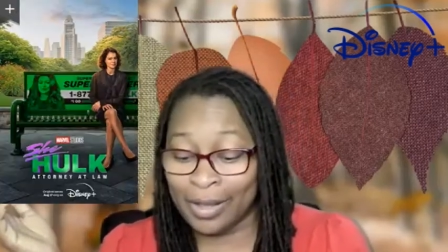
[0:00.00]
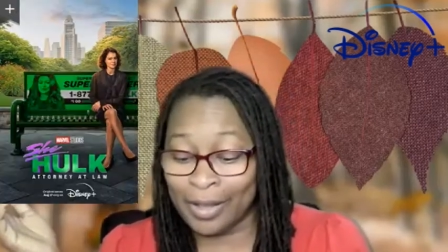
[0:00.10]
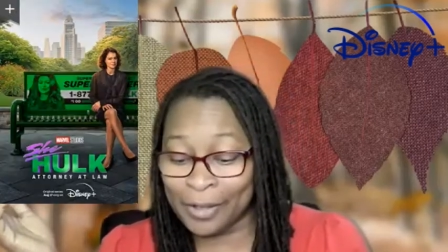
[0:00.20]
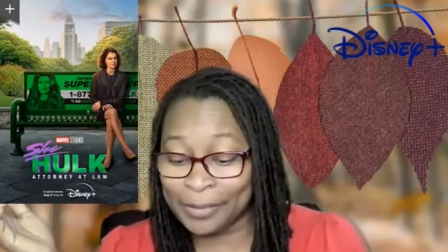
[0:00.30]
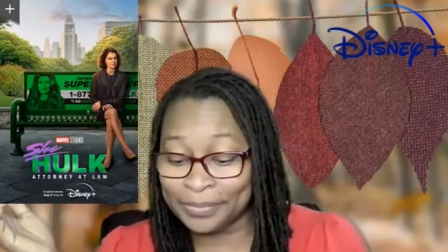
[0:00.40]

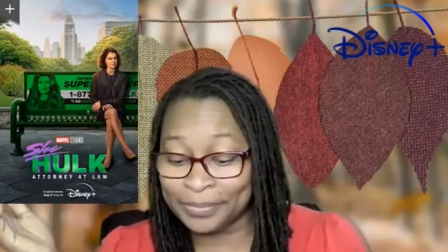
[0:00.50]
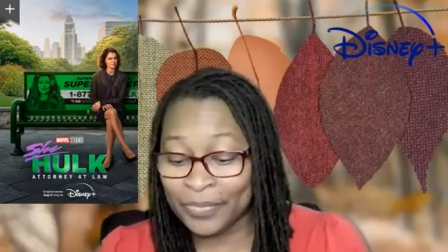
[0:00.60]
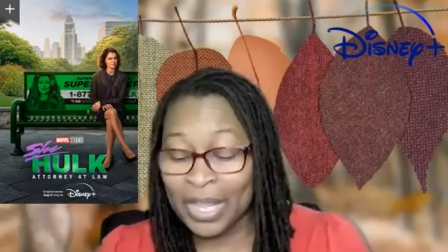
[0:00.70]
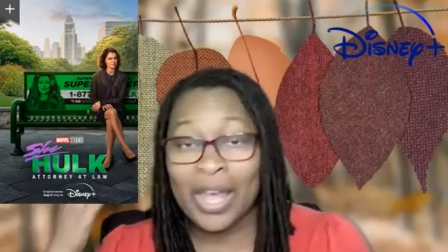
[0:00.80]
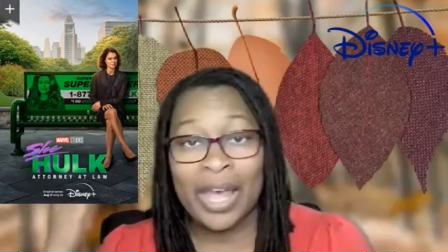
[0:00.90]
um,
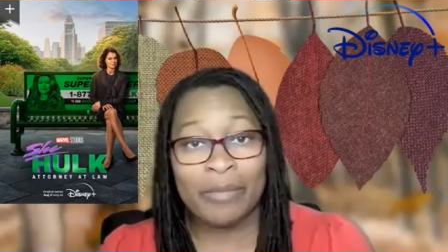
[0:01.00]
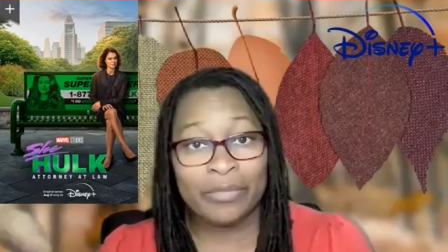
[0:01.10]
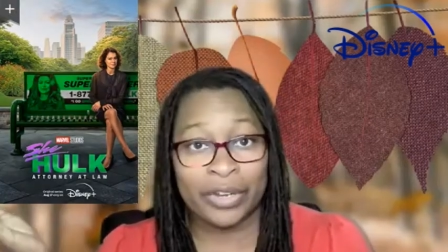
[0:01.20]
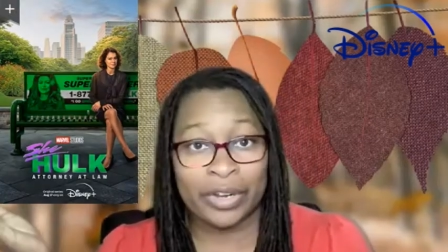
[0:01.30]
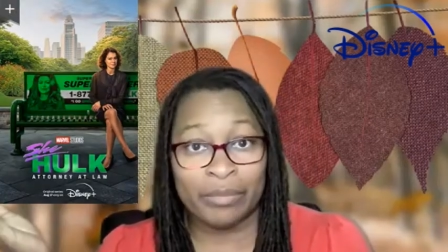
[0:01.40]
I'm
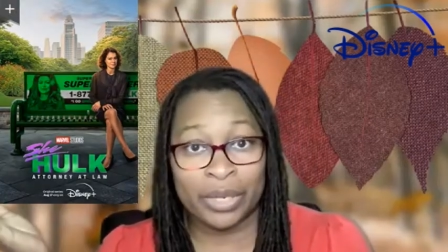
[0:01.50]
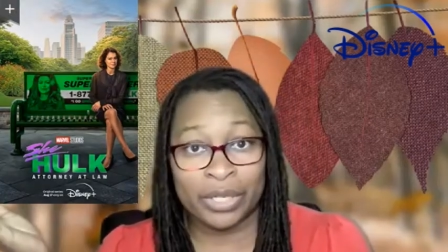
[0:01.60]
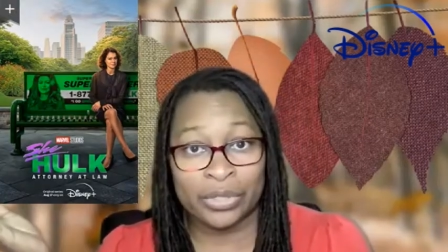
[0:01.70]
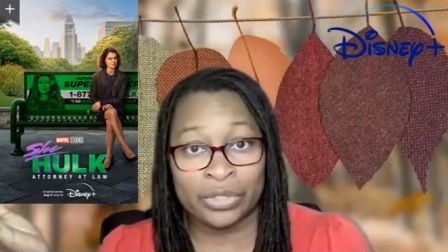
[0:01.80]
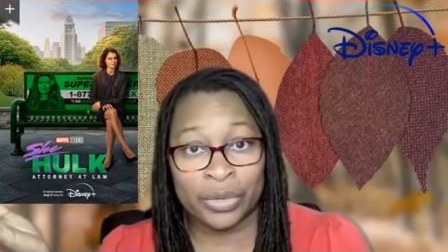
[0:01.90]
very much
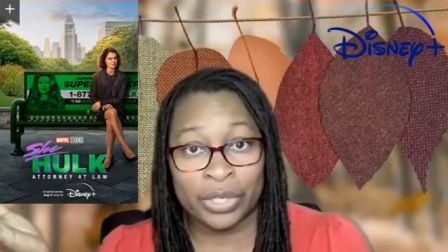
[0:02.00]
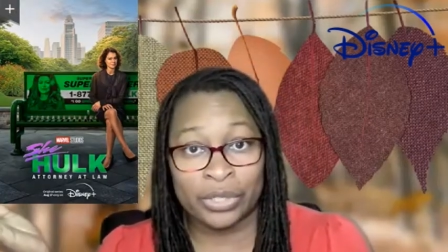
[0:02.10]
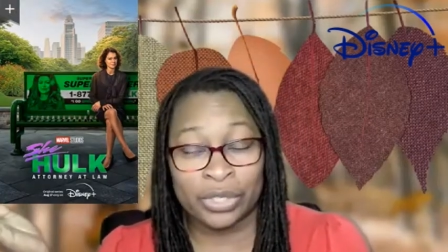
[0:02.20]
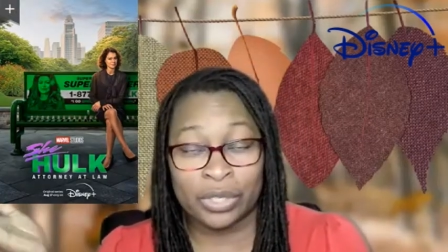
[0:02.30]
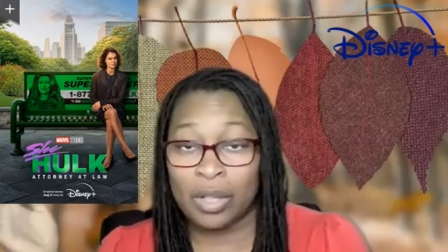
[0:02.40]
enjoying
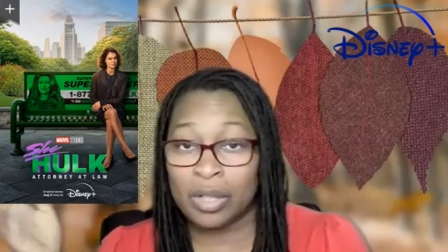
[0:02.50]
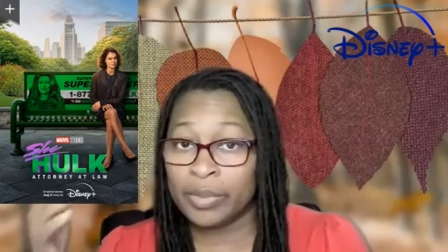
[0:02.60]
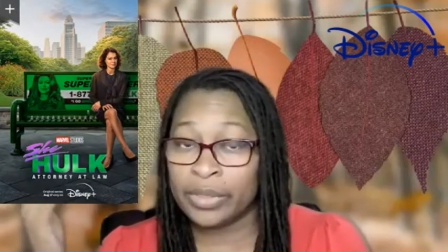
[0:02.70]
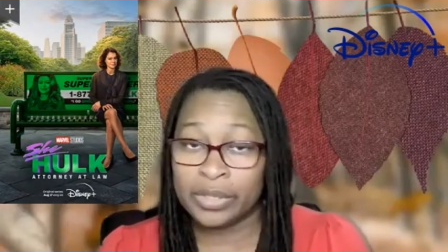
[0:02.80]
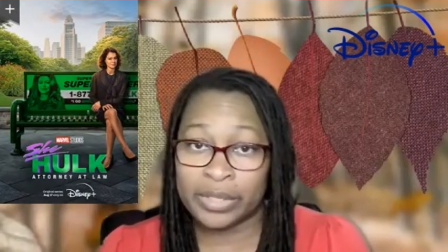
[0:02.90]
She-Hulk,
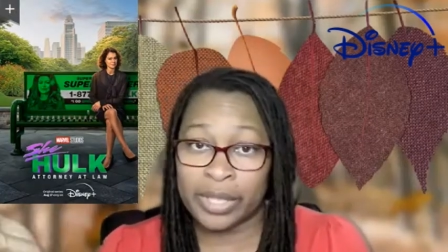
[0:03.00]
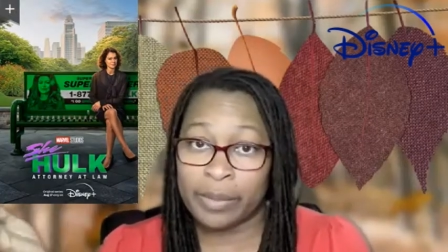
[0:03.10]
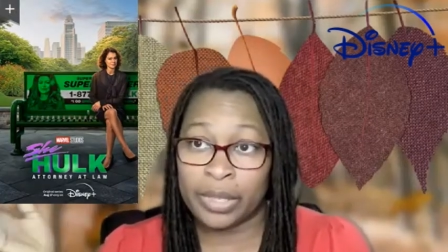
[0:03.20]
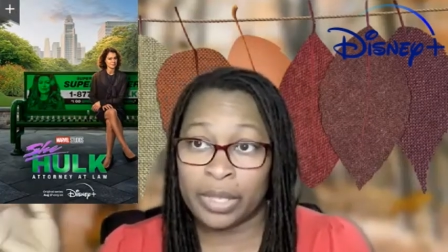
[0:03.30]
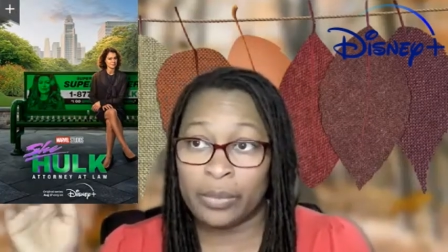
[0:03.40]
but the same thing.